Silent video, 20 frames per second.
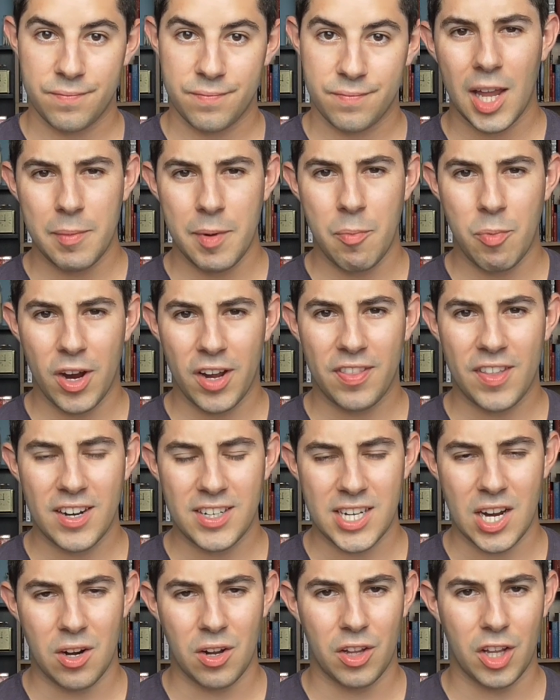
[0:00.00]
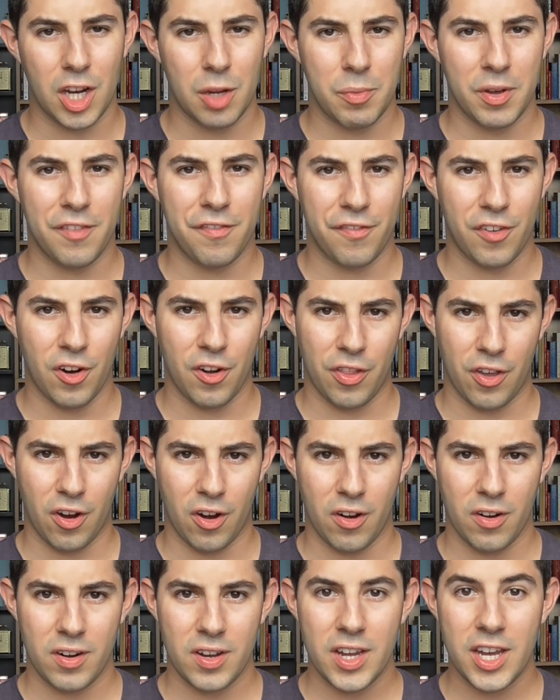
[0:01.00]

Let me break that down a little bit further.